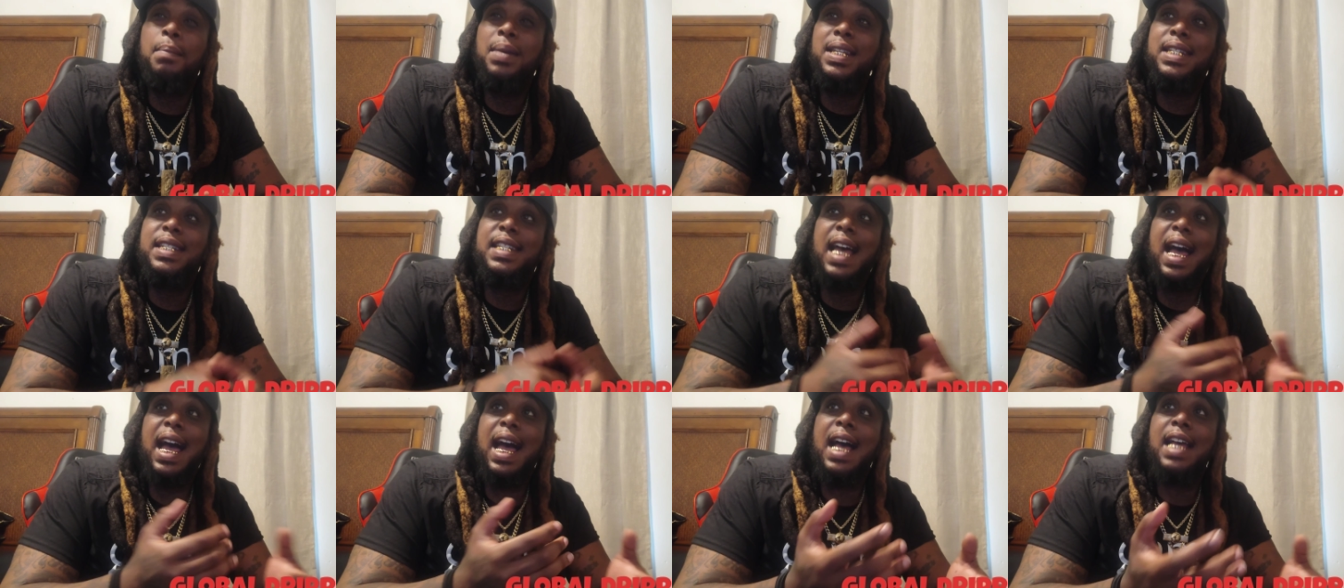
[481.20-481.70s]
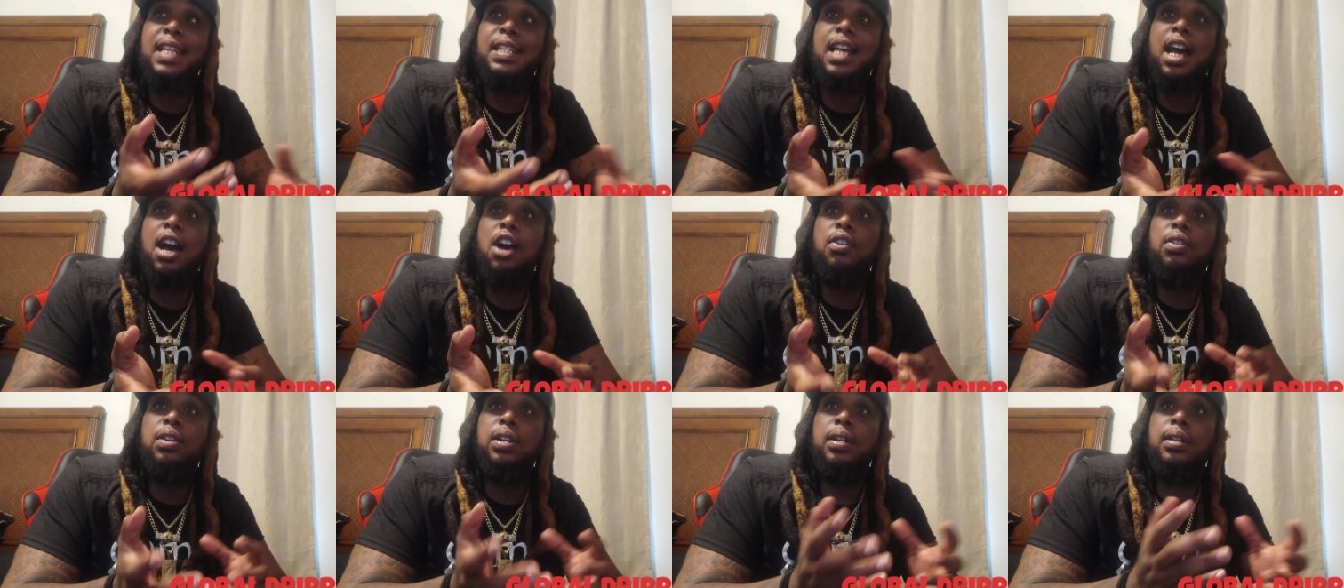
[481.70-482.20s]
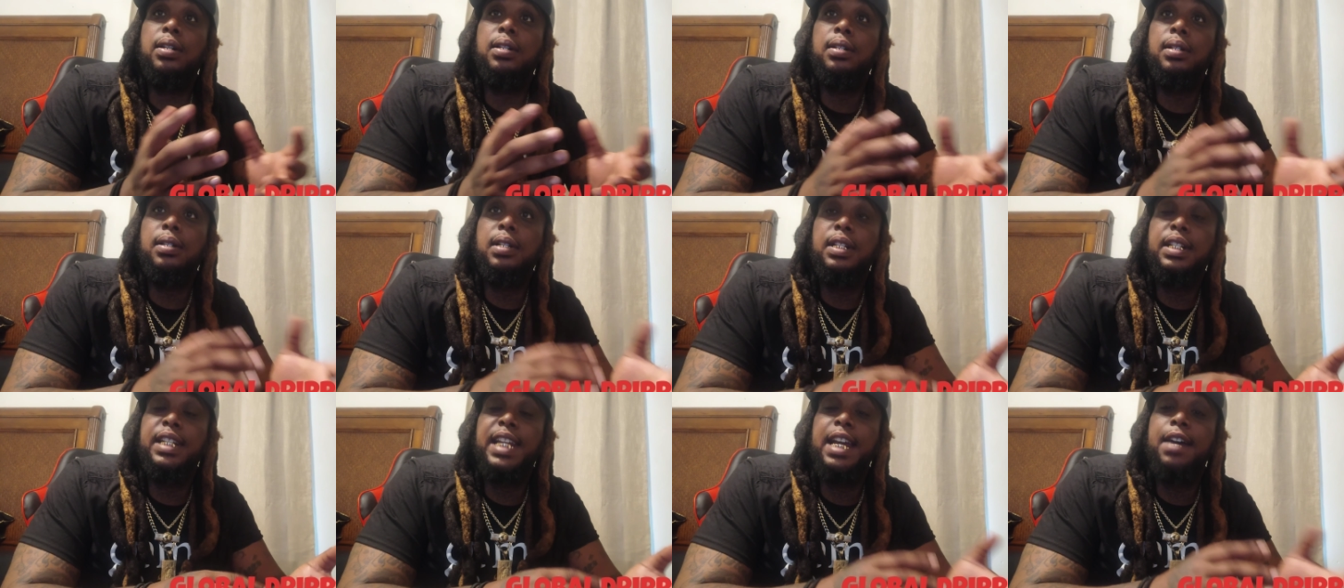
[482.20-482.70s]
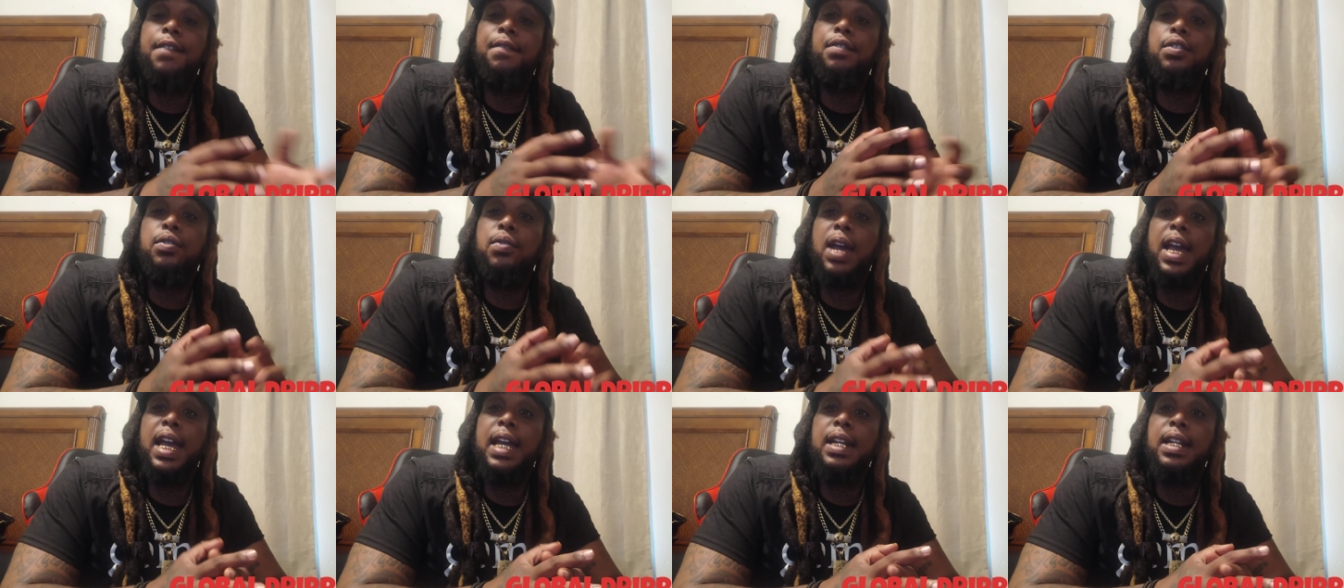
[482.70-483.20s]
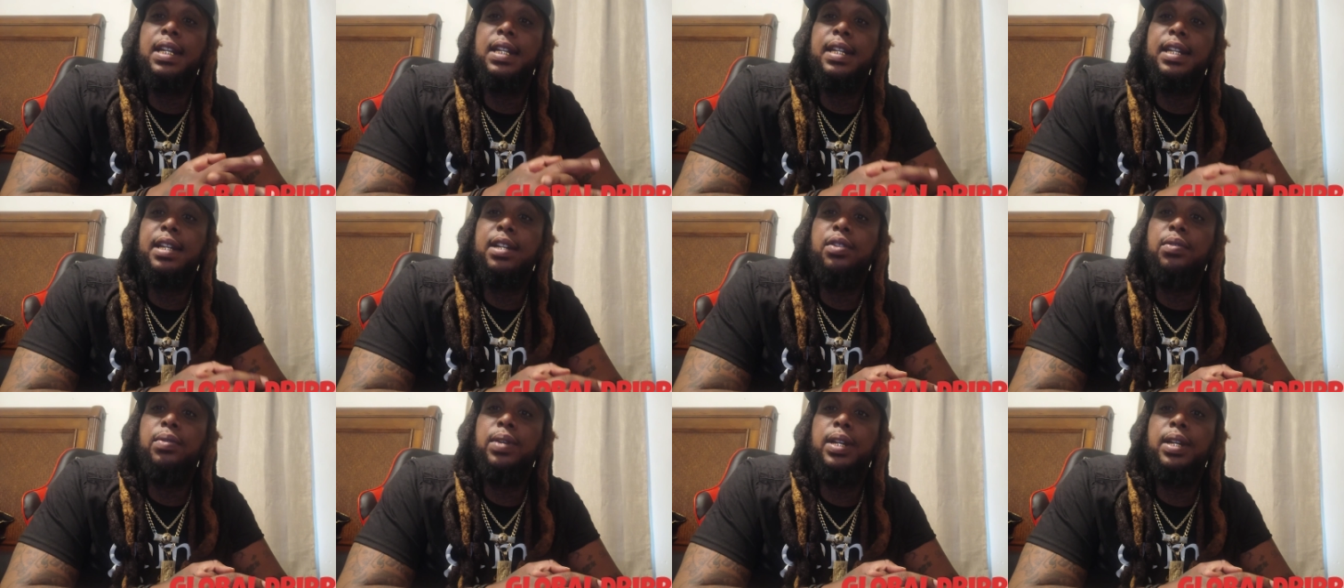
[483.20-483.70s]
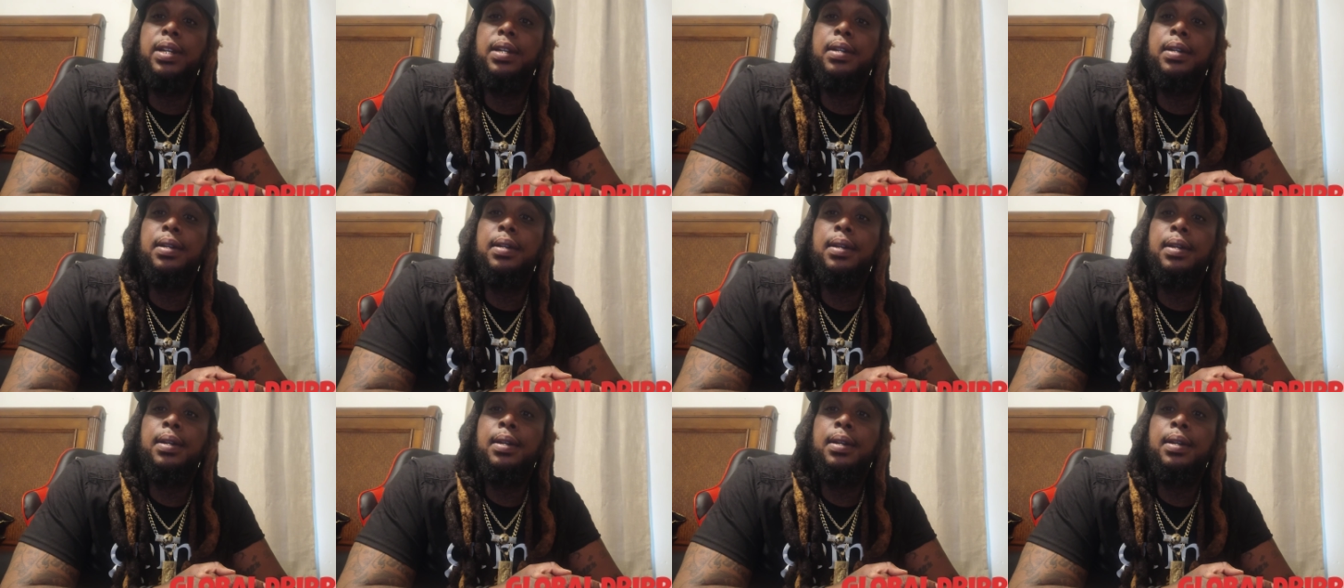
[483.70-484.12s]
Besides all the death you had to deal with,